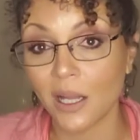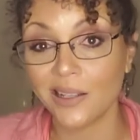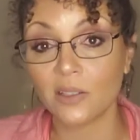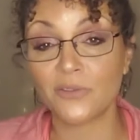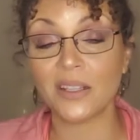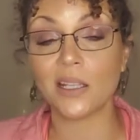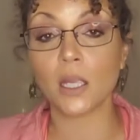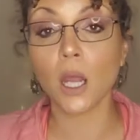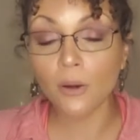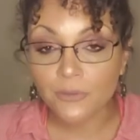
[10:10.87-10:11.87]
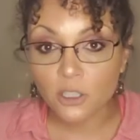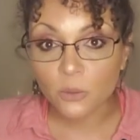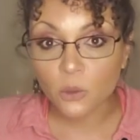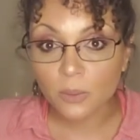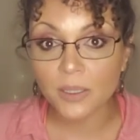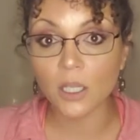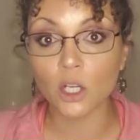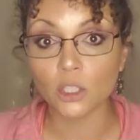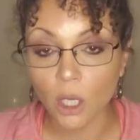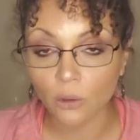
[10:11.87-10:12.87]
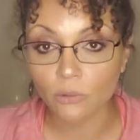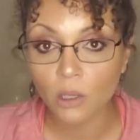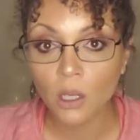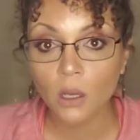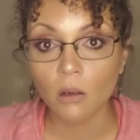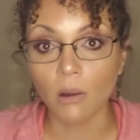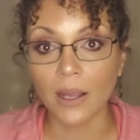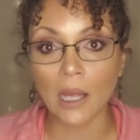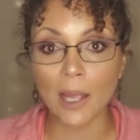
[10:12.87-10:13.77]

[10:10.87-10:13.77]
not feeling comfortable being alone, right?